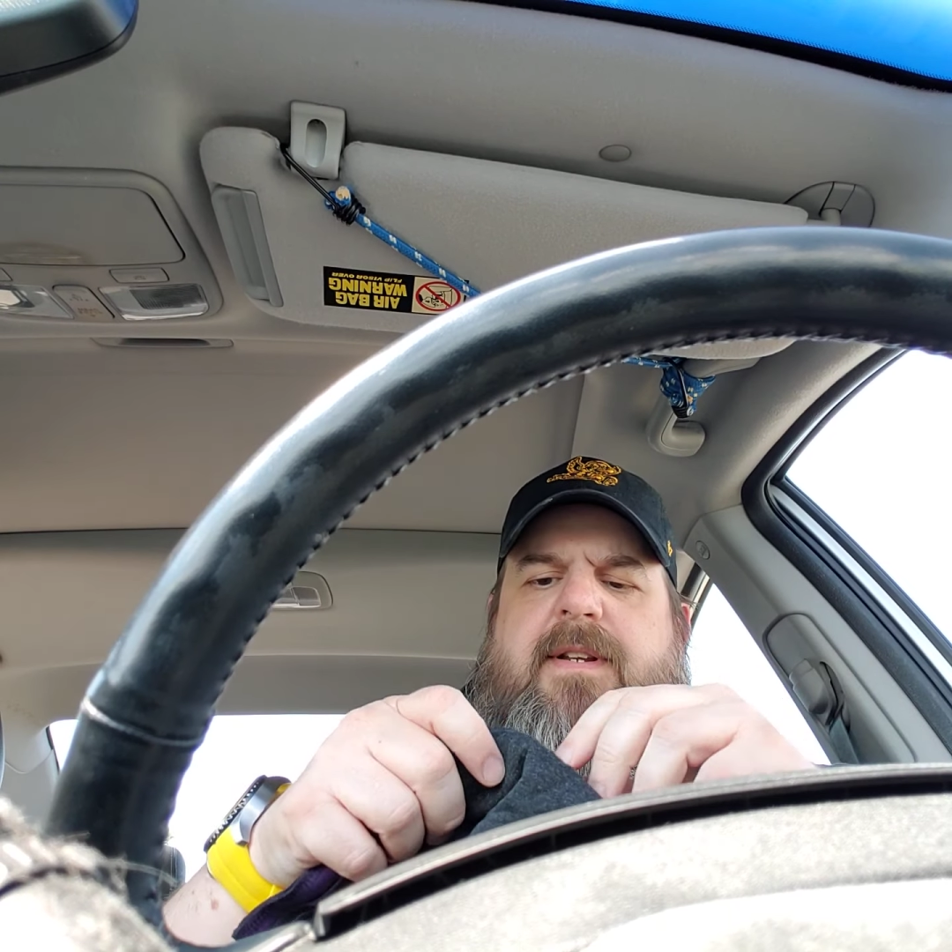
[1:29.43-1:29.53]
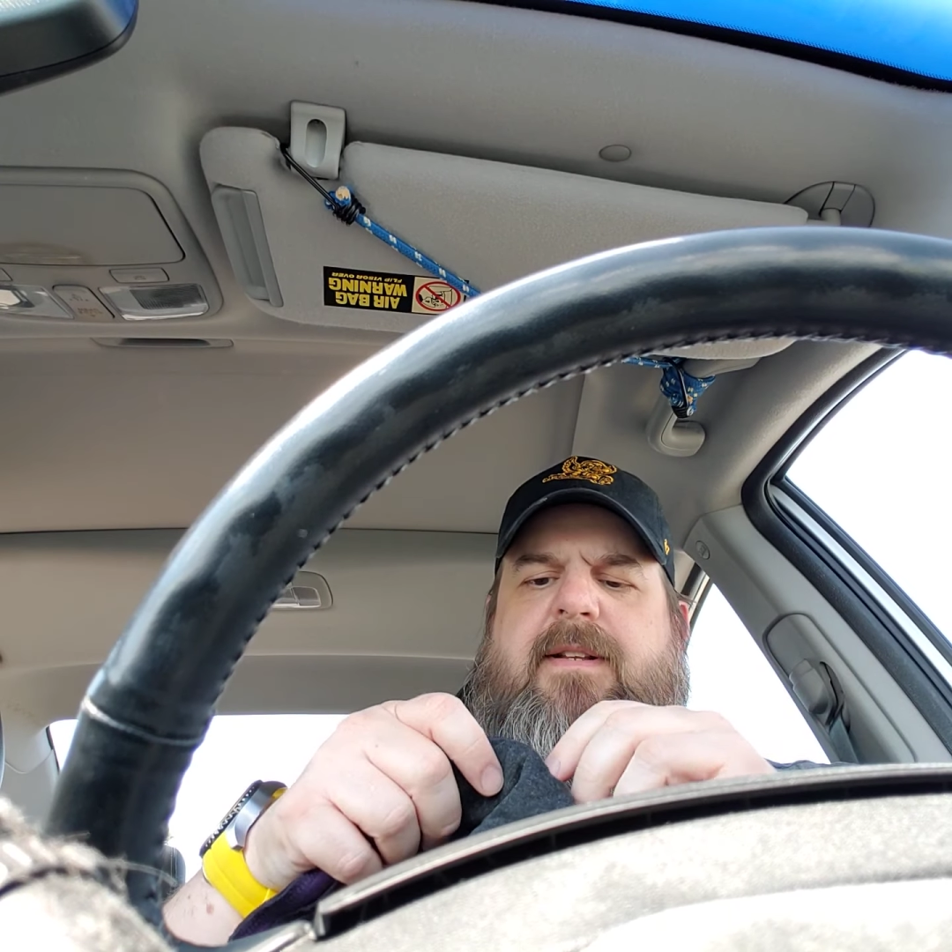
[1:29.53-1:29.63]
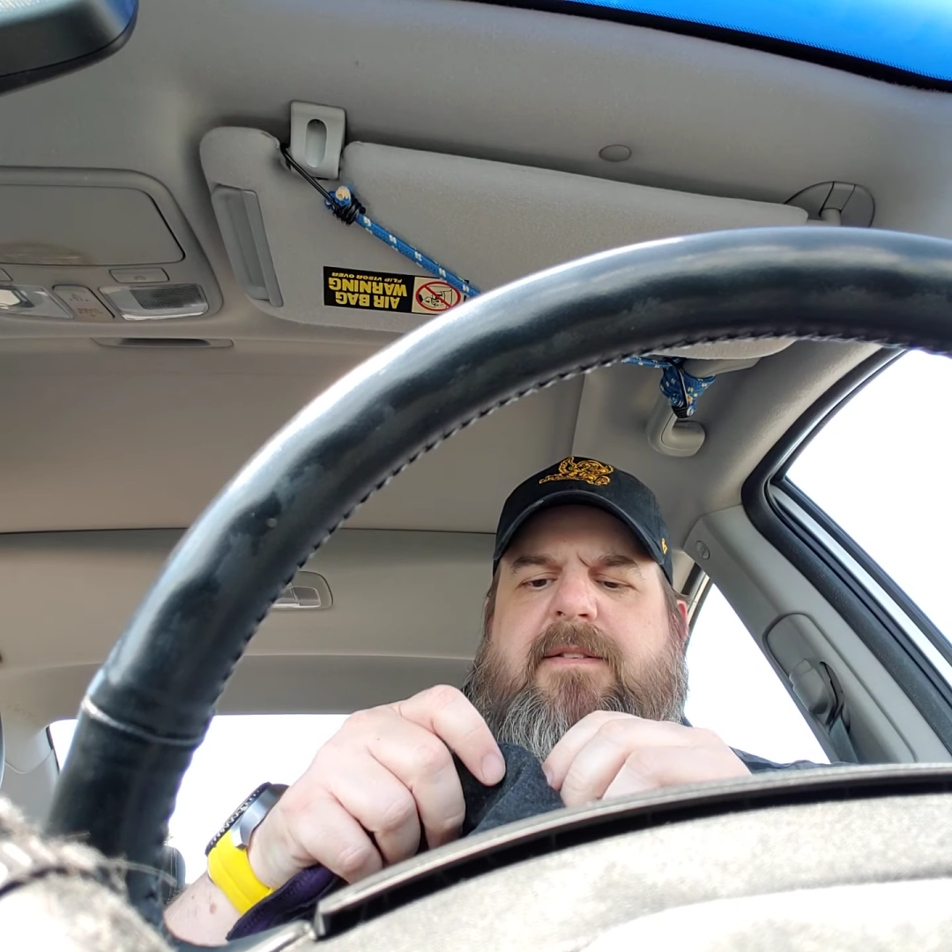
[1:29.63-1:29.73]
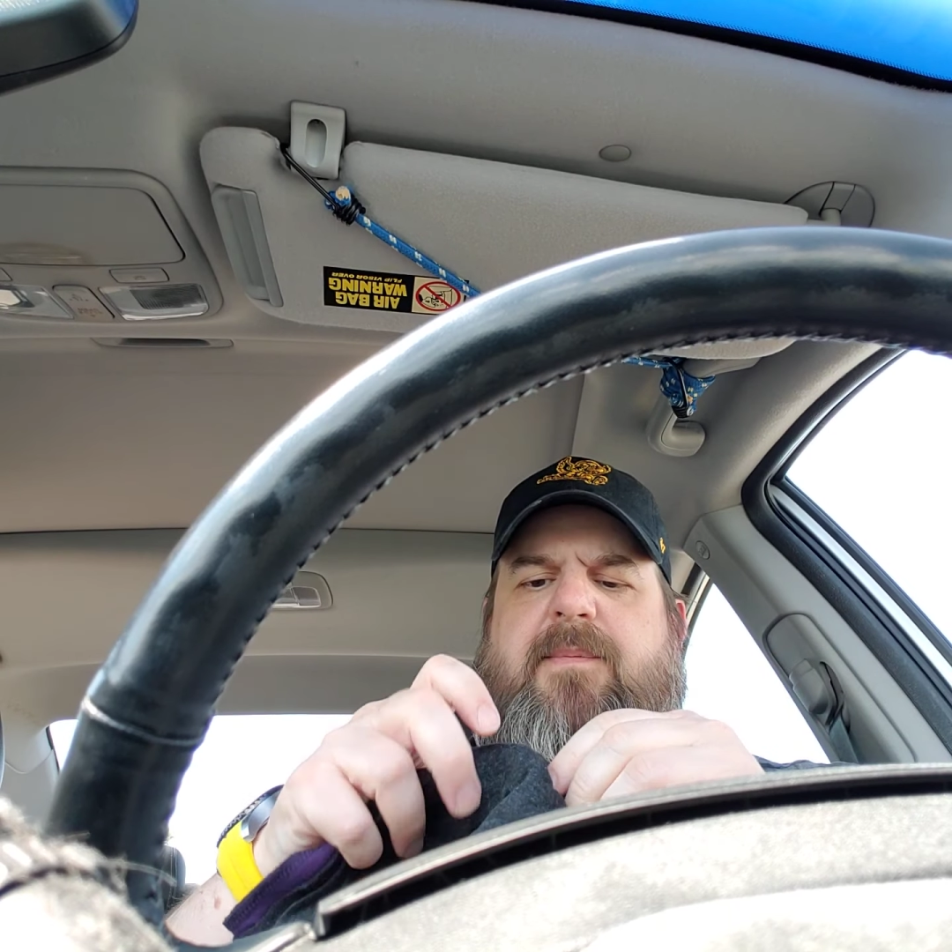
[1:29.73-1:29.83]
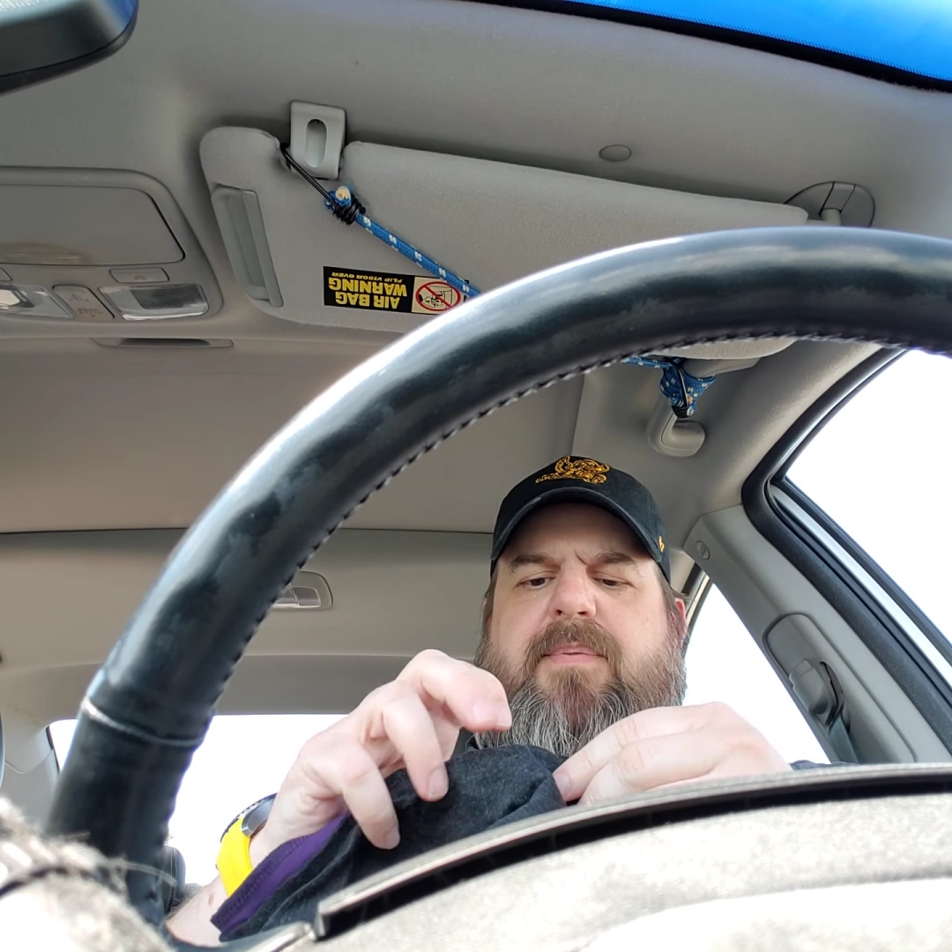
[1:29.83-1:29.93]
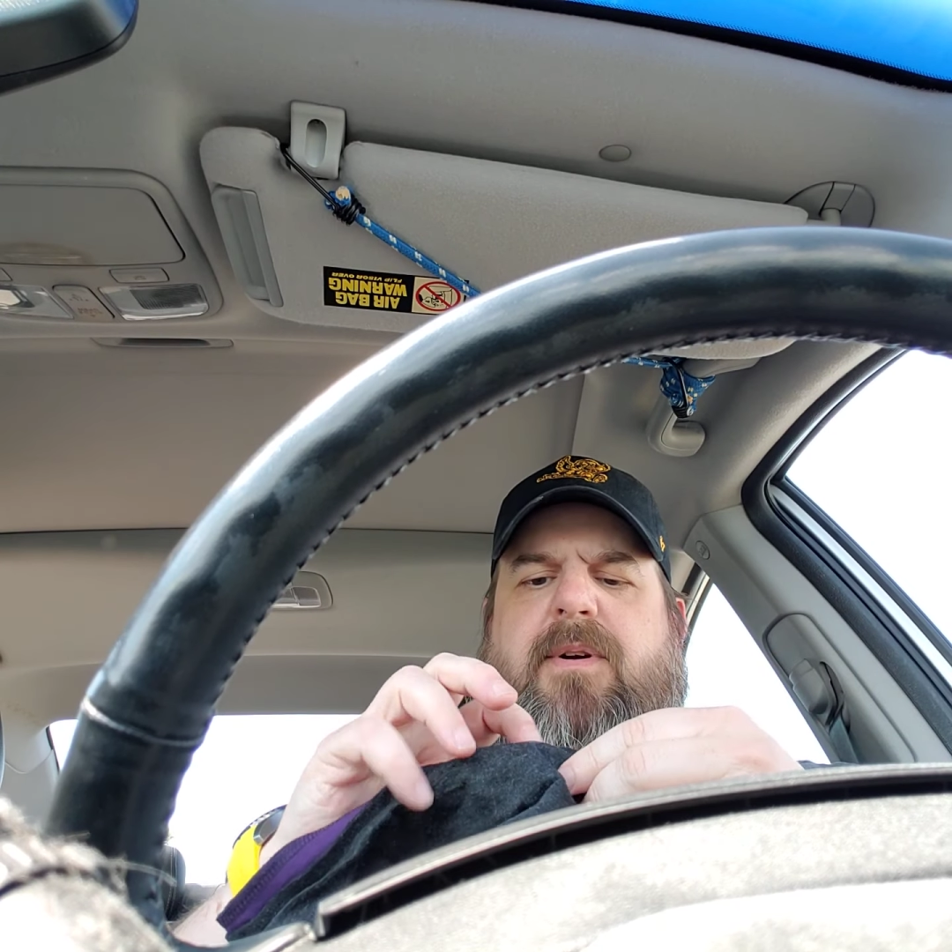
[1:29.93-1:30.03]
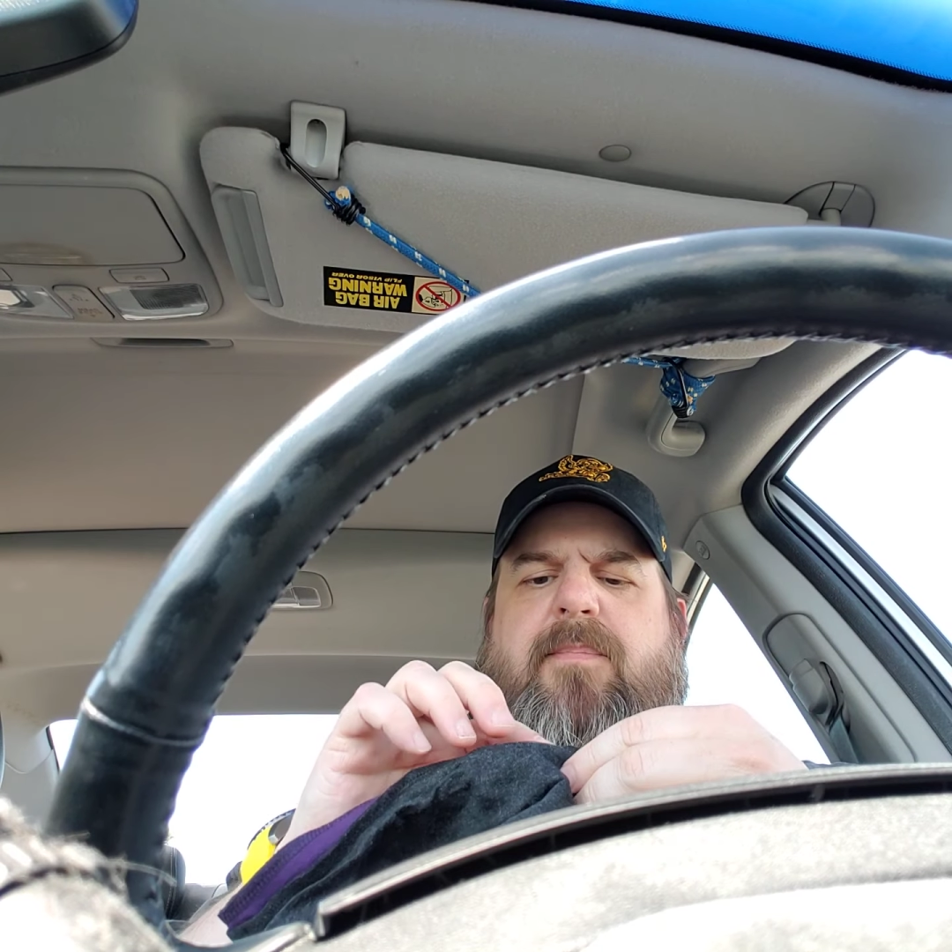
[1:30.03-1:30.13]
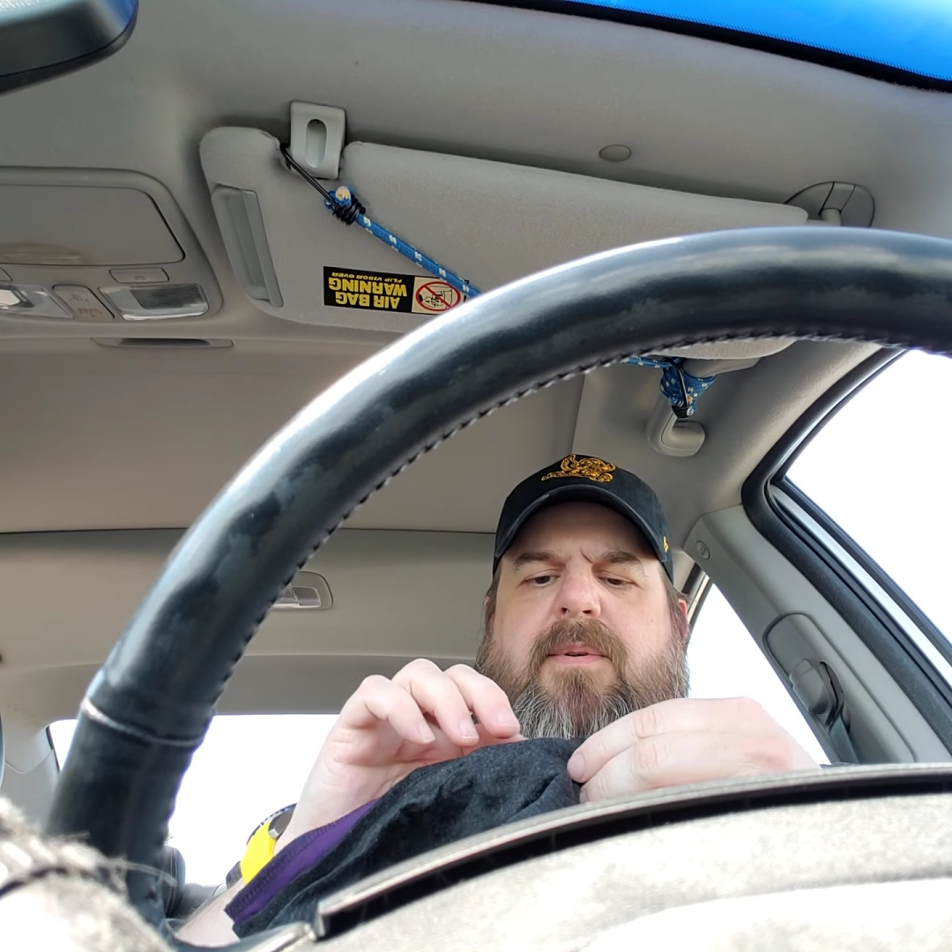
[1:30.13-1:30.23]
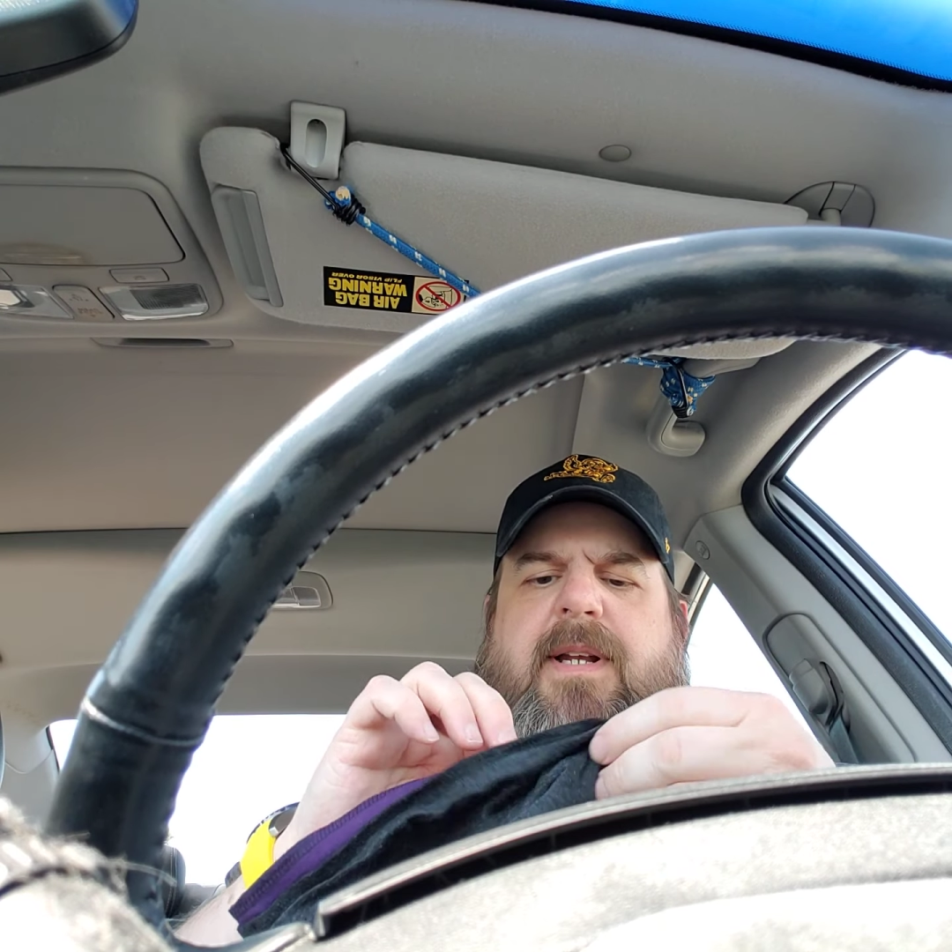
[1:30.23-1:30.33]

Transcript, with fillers: because there's purple